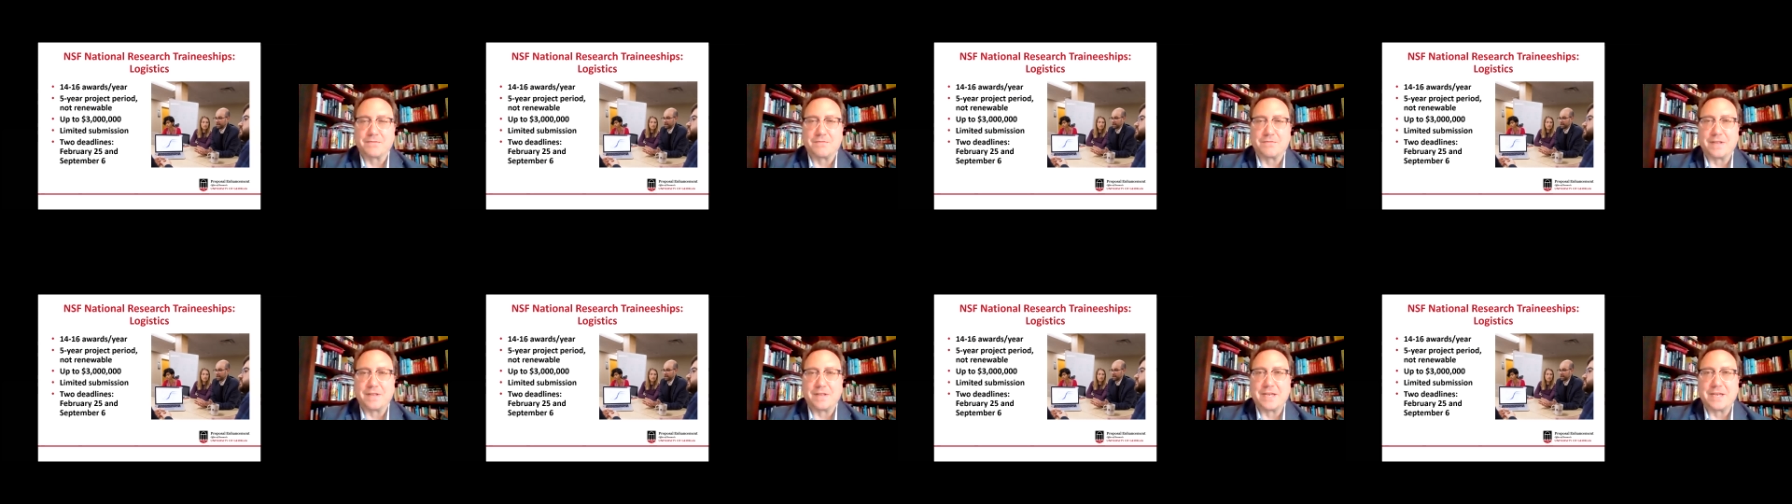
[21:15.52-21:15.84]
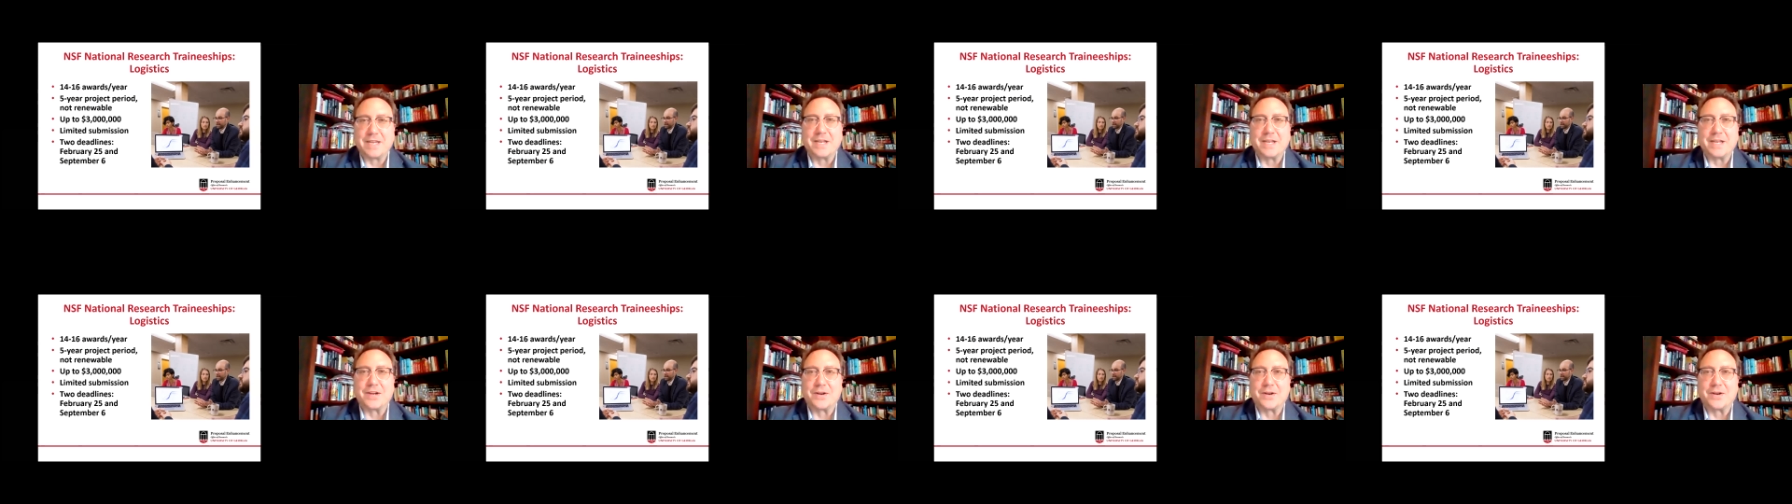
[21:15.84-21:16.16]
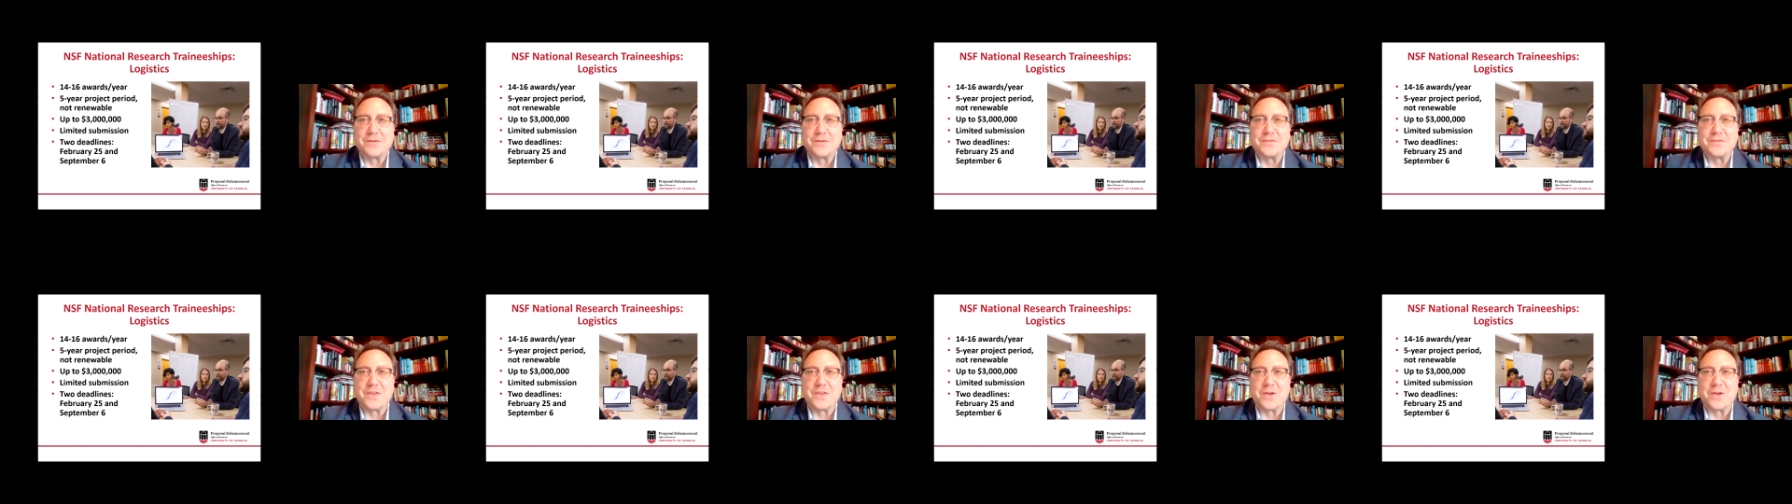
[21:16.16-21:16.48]
feet
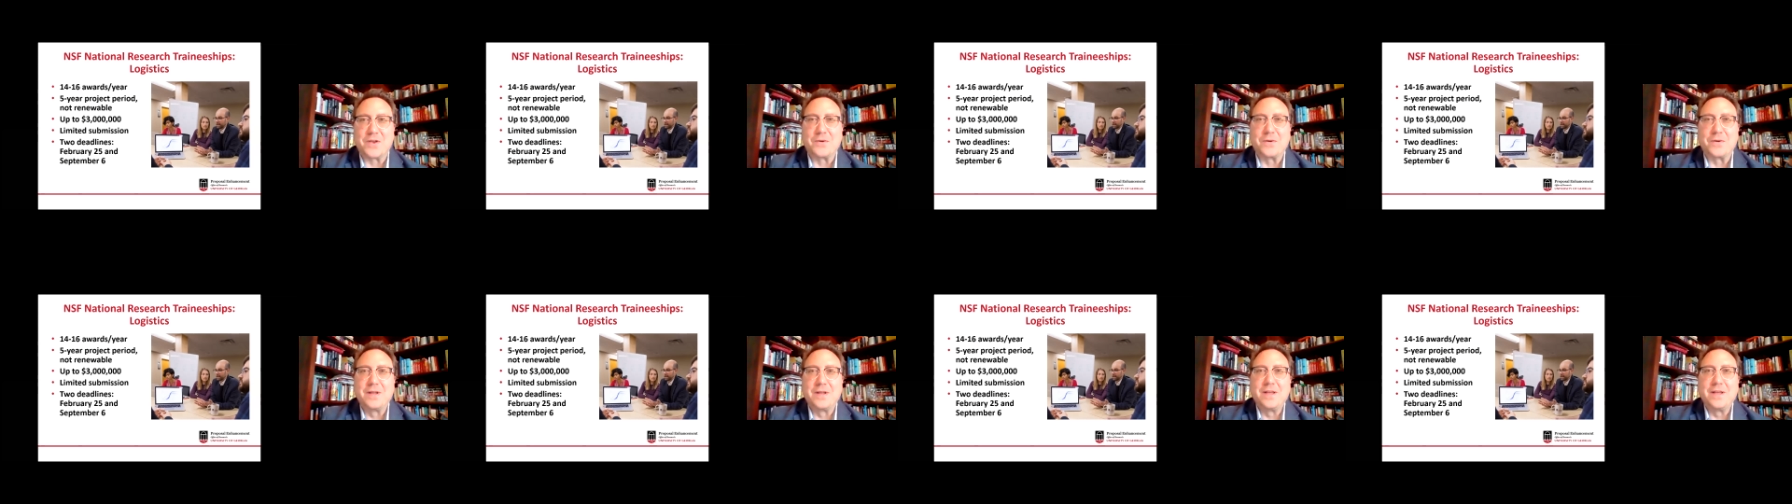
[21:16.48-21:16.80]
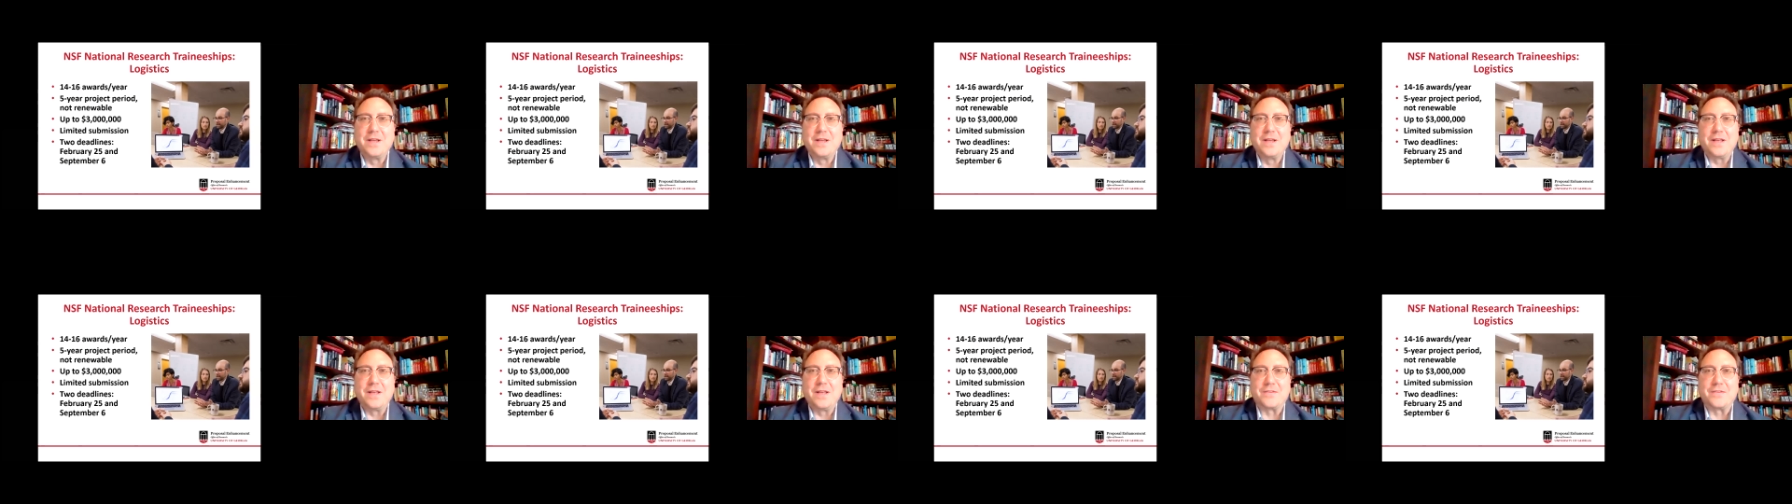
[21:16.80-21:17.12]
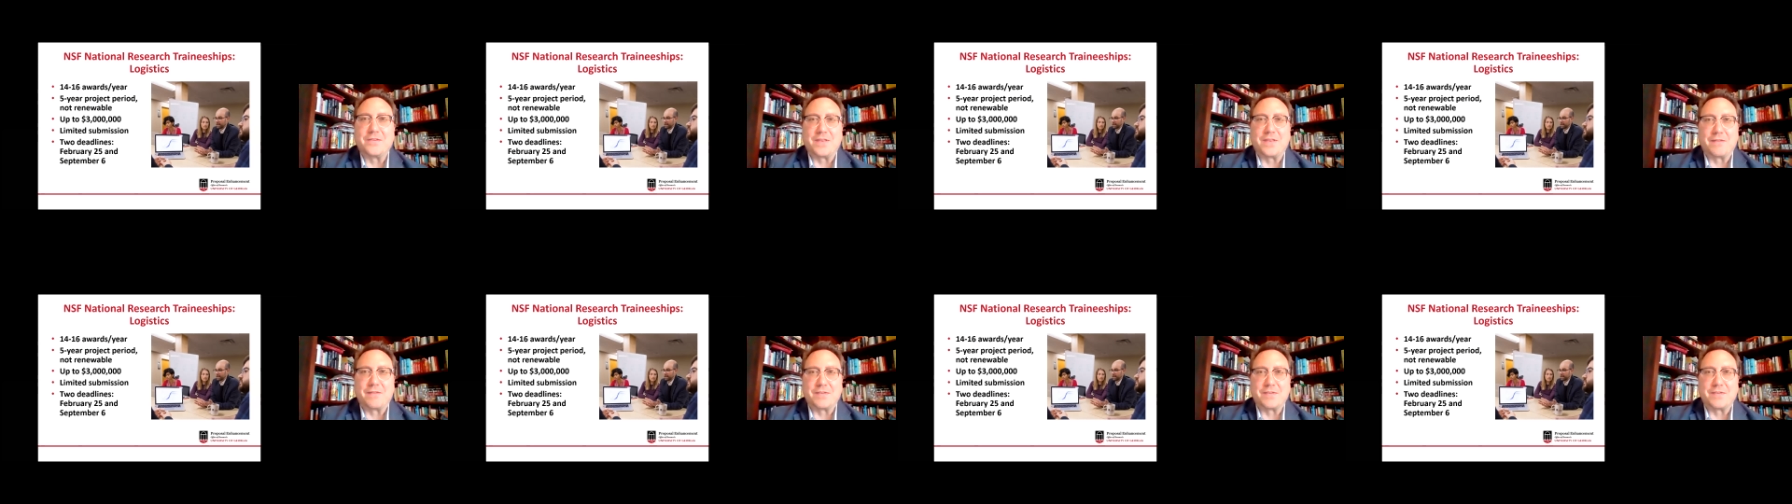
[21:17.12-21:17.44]
here. So
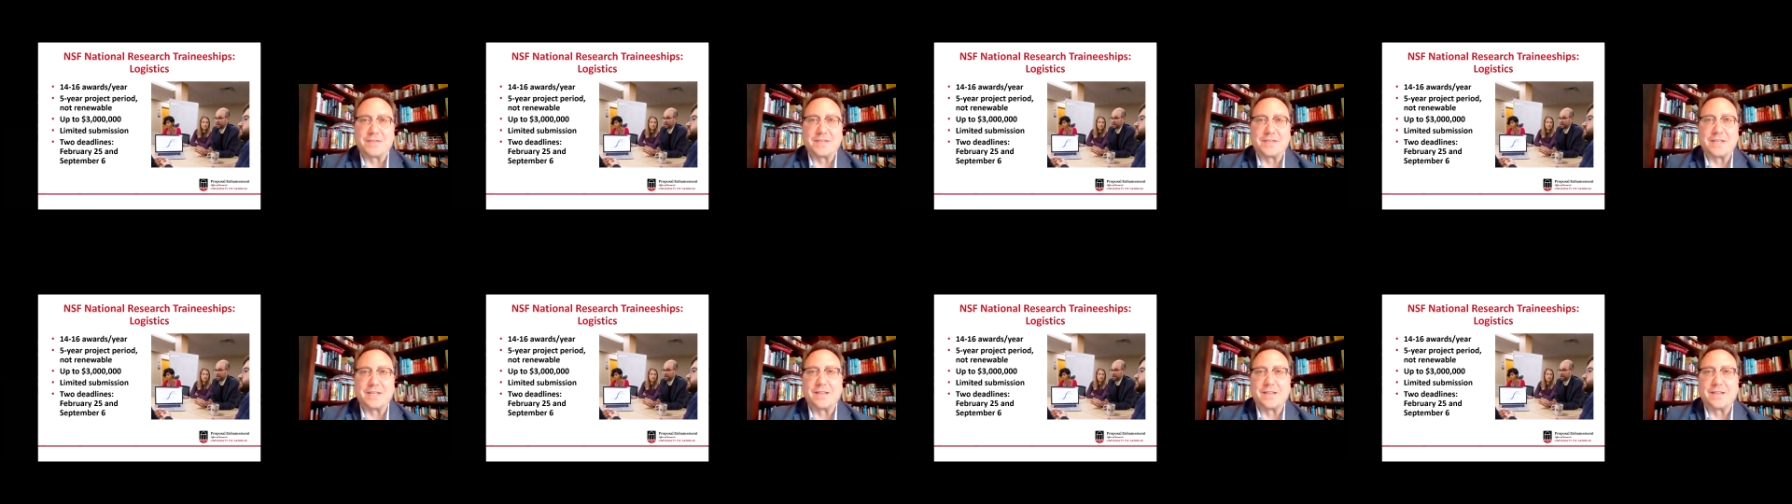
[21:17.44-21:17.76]
there's obviously